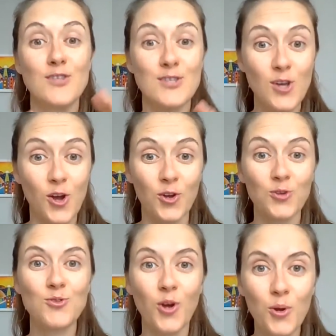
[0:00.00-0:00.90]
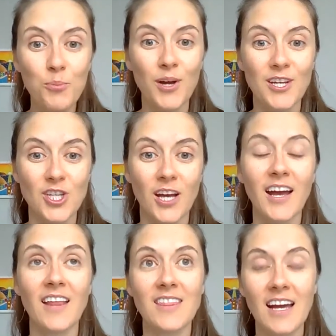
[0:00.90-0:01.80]
So no pressure.
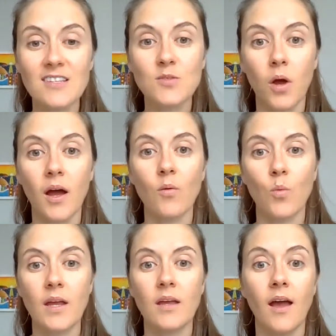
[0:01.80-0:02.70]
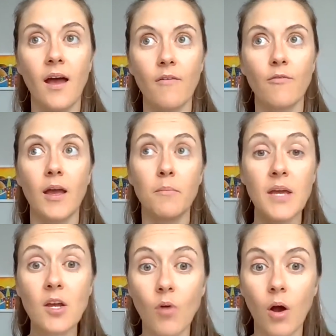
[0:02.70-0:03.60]
And that's why we have a
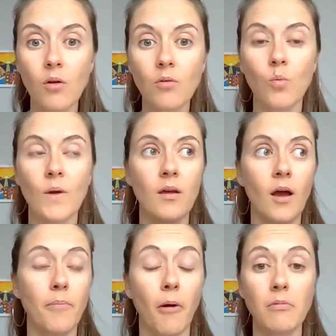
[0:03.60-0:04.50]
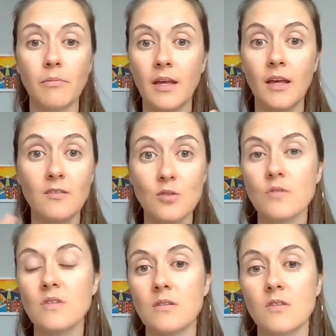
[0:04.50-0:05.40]
big role. We are probably
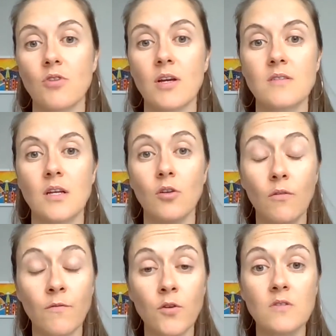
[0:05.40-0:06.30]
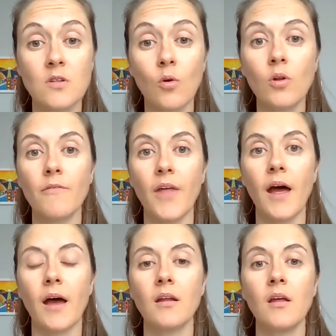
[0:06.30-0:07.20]
exhausted and stressed and confused and all of
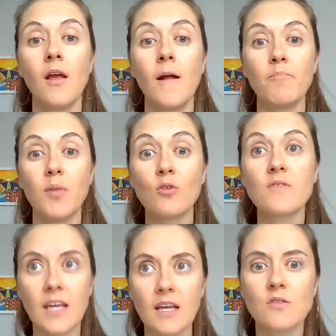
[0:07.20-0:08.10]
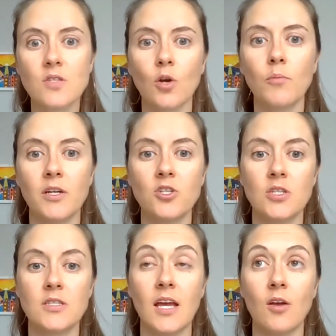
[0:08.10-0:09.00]
that, because there is so much
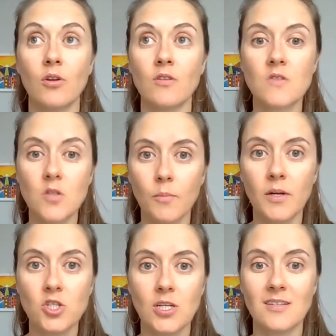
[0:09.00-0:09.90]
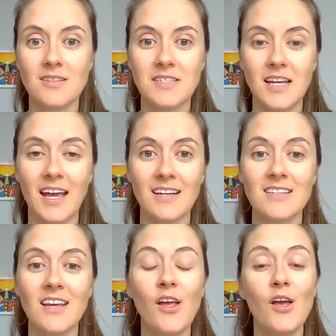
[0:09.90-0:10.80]
to take on and so much to understand.